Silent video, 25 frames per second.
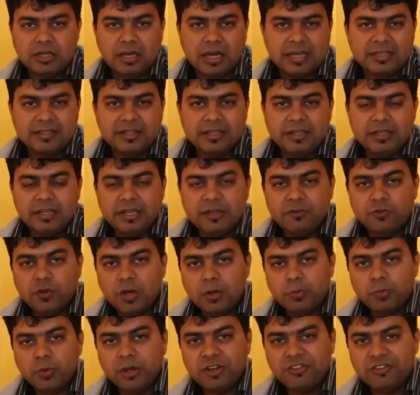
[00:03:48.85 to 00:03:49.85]
I think in
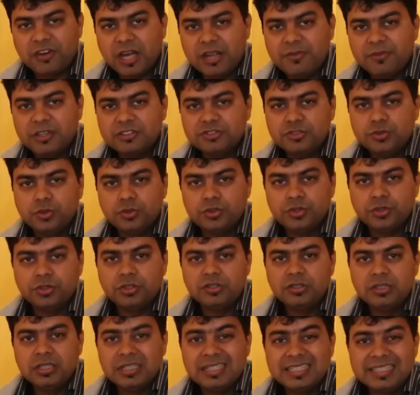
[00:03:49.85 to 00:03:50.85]
1.5 hours you
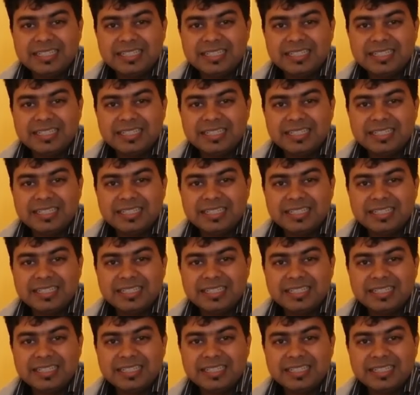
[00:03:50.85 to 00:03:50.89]
should